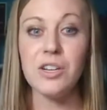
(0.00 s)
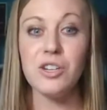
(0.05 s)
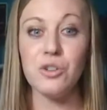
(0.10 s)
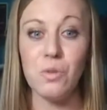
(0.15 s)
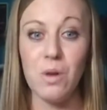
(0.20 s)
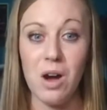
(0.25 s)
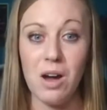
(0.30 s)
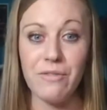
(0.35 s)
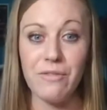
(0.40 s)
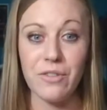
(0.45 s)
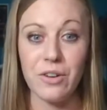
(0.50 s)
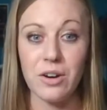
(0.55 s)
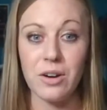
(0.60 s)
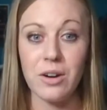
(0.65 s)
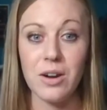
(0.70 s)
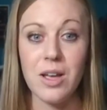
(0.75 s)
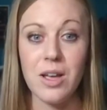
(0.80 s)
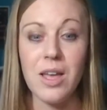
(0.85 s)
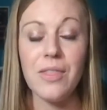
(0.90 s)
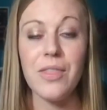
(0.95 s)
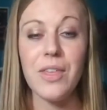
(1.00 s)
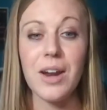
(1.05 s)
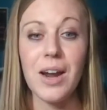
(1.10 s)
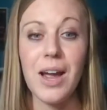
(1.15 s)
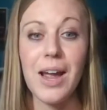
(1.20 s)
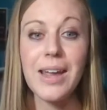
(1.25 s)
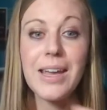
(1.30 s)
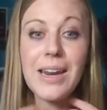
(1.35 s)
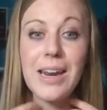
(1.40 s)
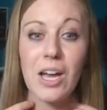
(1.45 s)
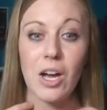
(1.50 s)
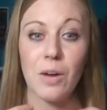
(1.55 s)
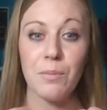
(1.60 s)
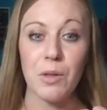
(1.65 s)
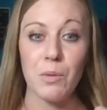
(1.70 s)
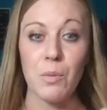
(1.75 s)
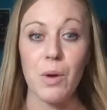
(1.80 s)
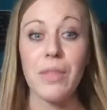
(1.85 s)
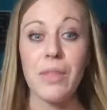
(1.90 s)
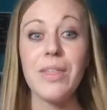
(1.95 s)
to offer that I can
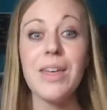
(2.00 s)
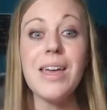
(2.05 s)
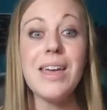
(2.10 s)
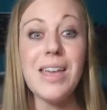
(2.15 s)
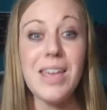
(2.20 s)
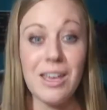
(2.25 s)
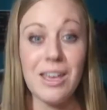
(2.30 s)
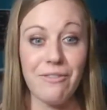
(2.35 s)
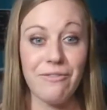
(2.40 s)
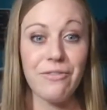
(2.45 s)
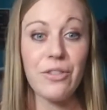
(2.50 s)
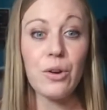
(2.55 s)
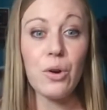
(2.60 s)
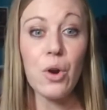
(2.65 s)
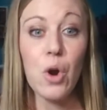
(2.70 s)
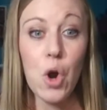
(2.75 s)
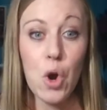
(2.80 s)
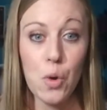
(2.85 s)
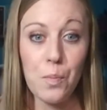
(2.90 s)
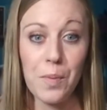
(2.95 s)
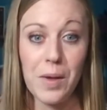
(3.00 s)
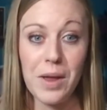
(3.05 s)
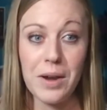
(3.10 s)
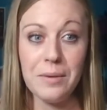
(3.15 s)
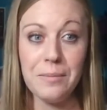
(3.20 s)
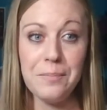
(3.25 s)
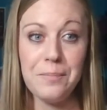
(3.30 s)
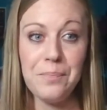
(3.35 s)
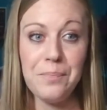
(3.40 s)
help them with if they're open.